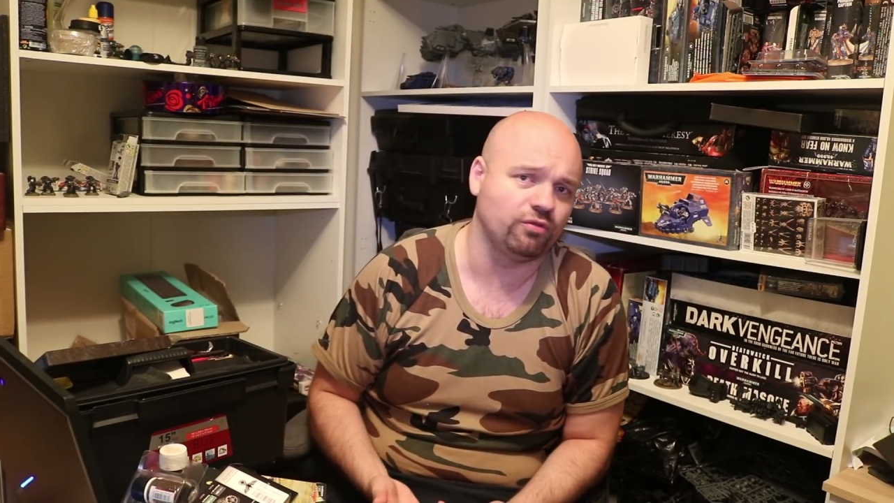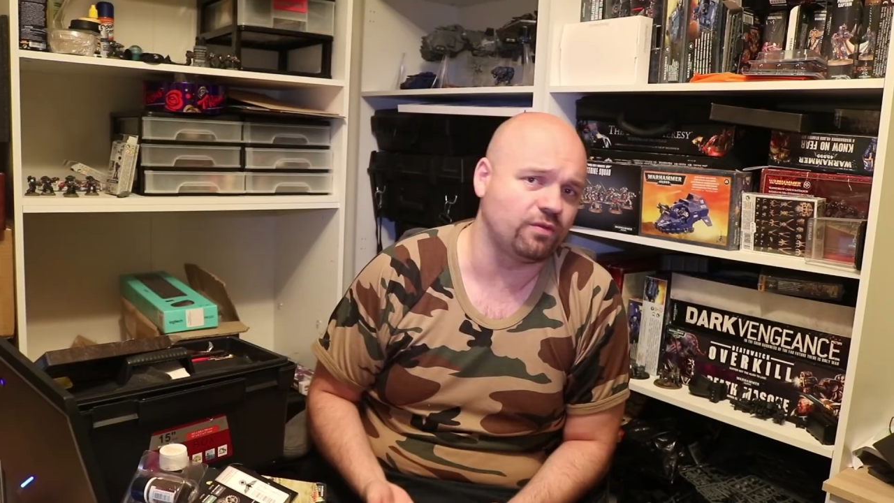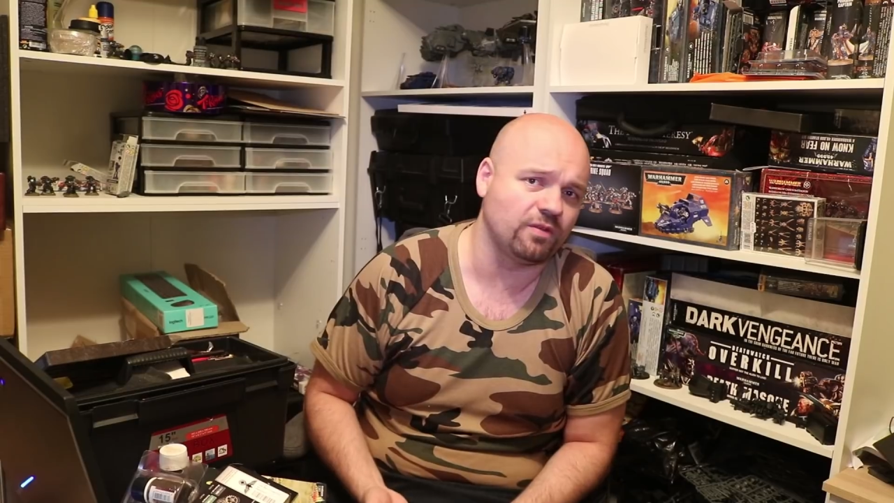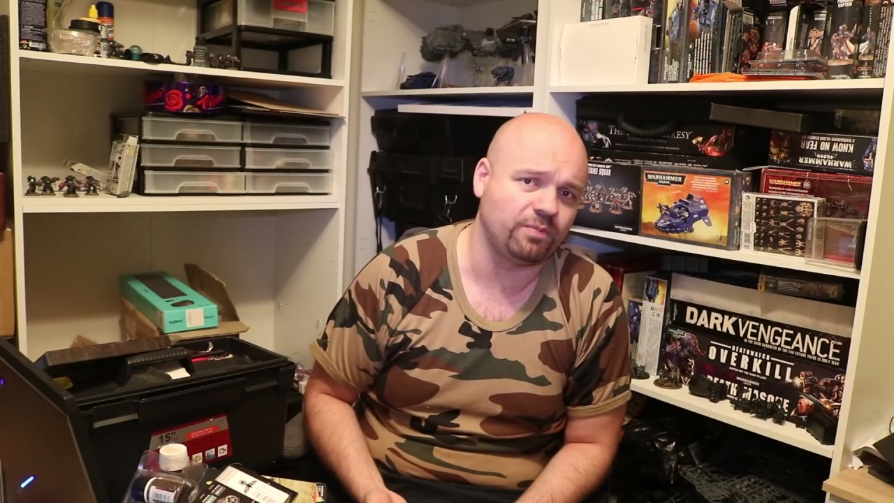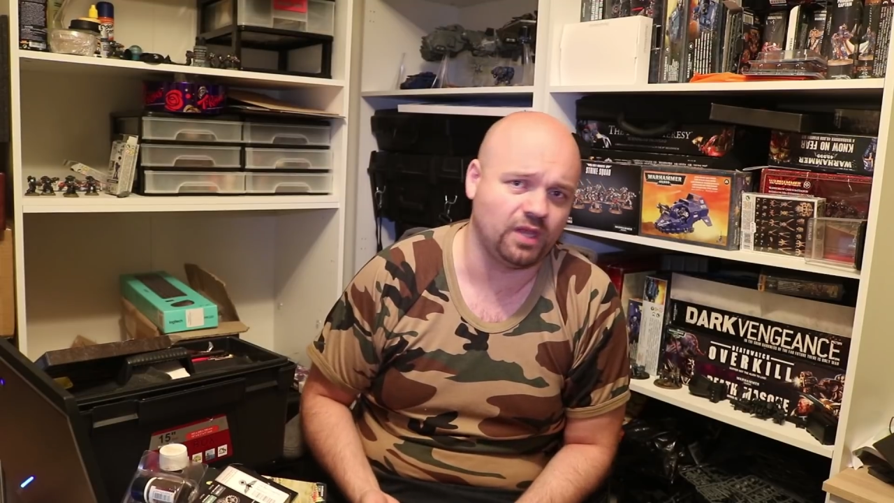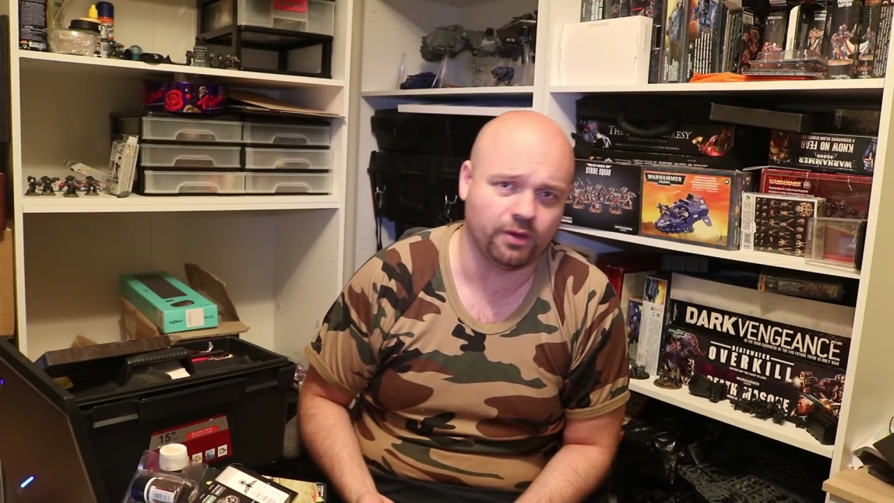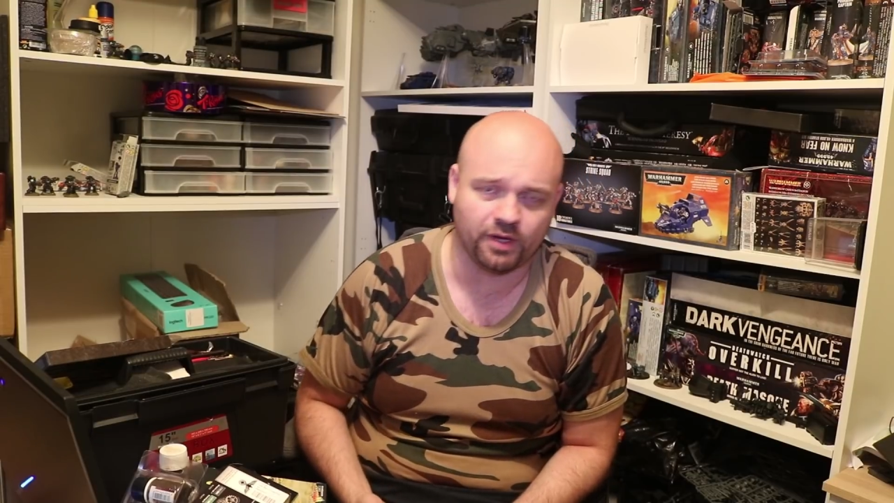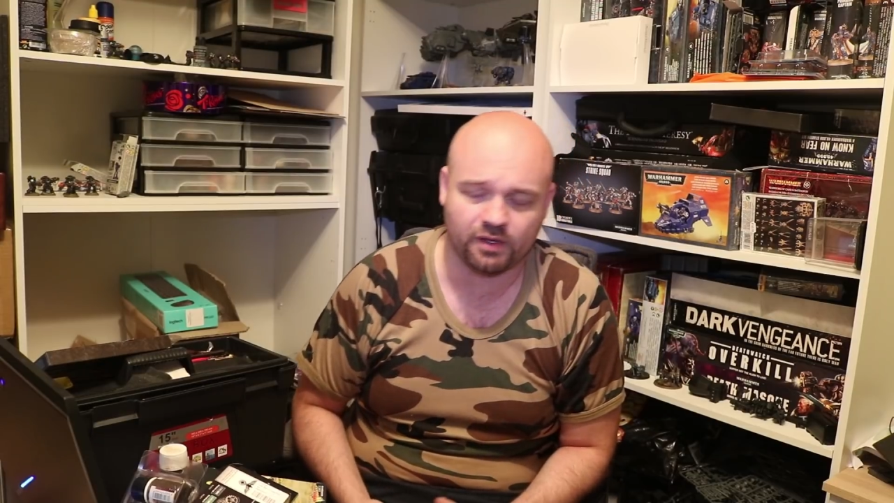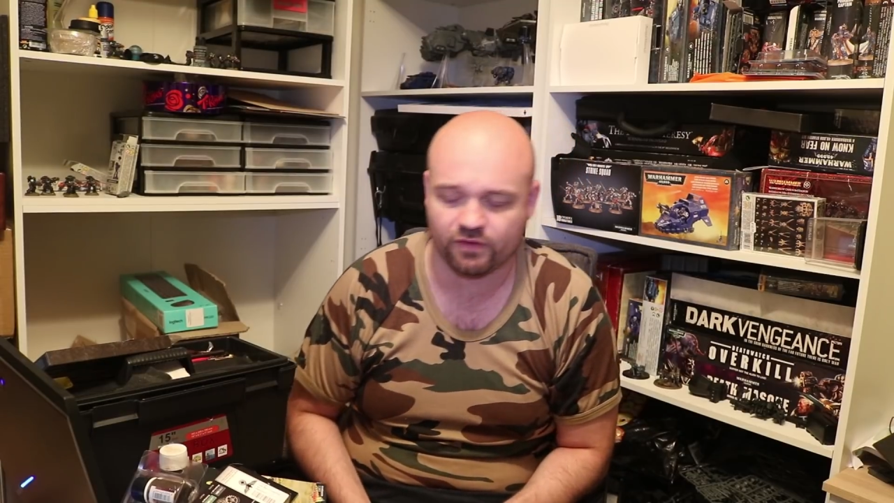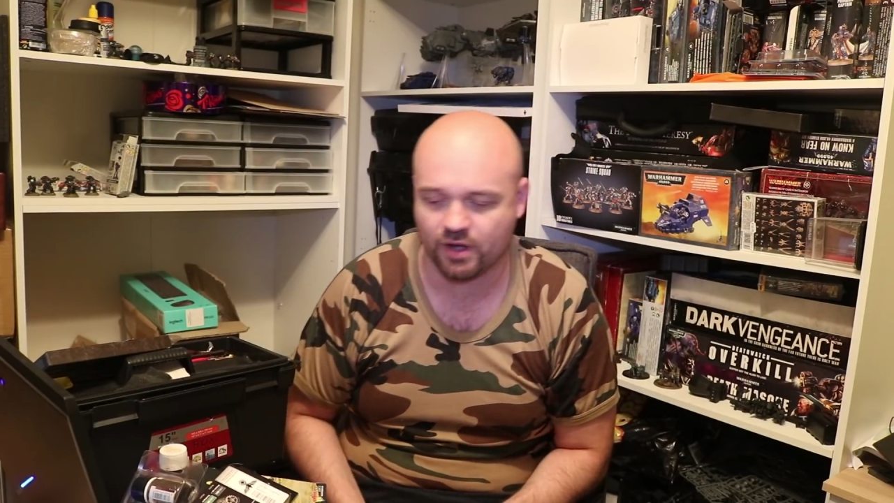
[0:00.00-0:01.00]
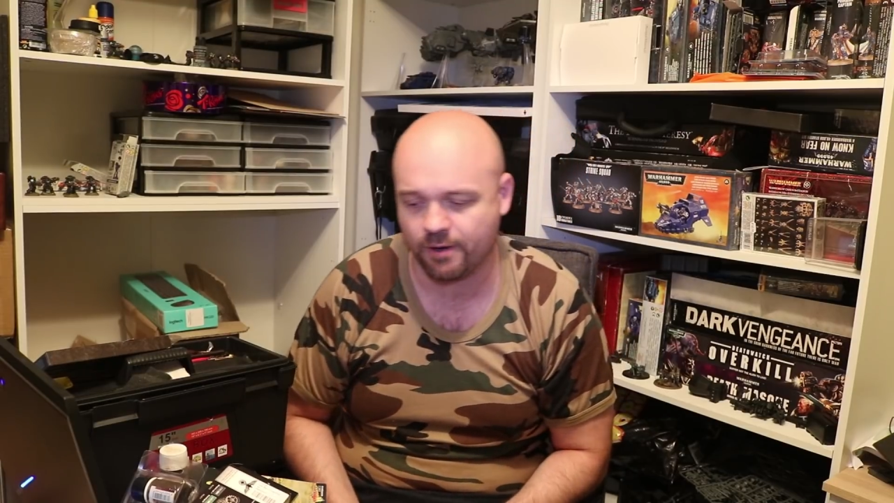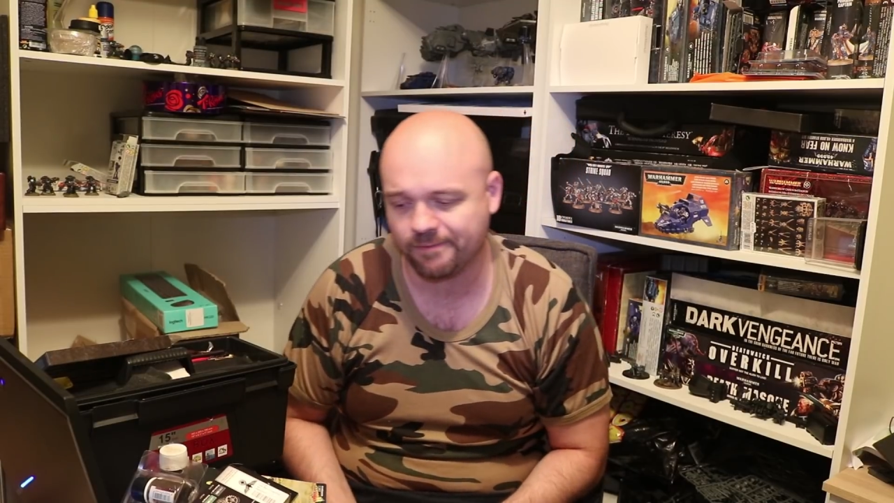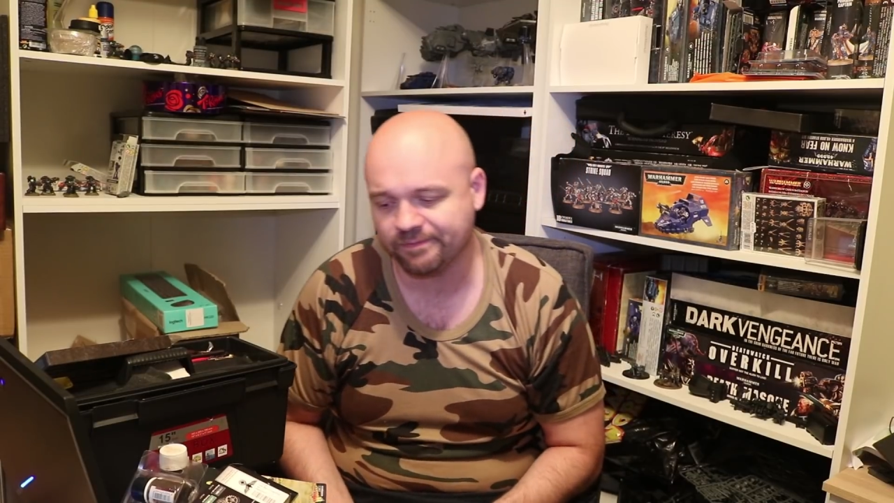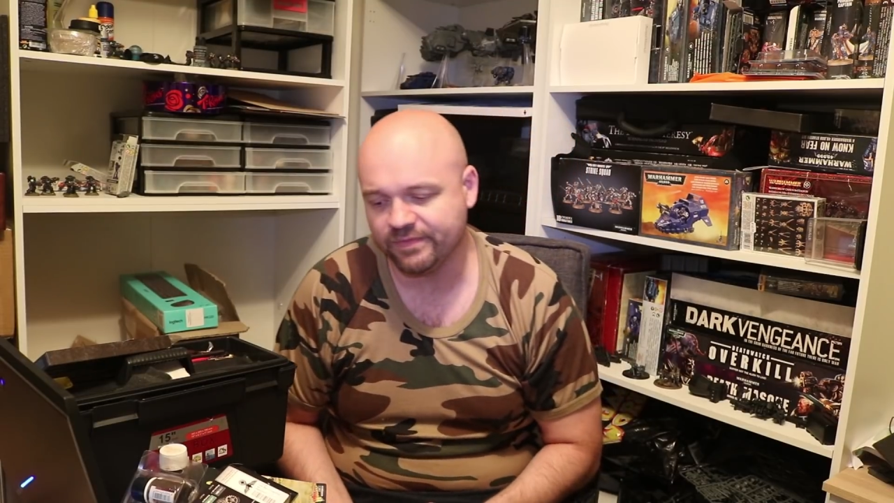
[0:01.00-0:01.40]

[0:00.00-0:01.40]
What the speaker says: It's the period, you know.